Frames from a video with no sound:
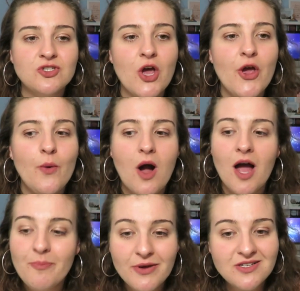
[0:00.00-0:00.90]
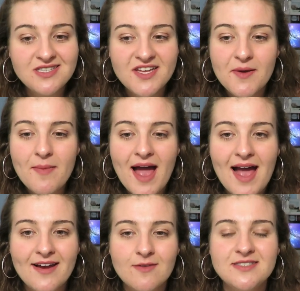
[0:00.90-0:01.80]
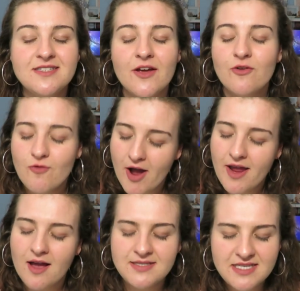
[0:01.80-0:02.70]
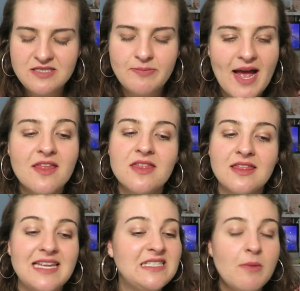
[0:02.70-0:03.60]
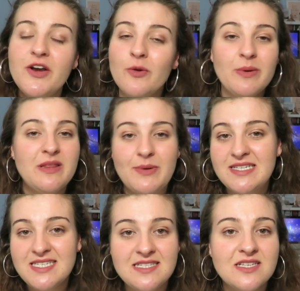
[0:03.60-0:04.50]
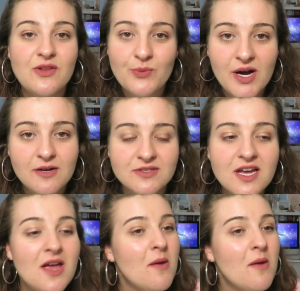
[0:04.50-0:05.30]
So I booked them and I was like, right, I said to Beth, these might not be the best seats in the world,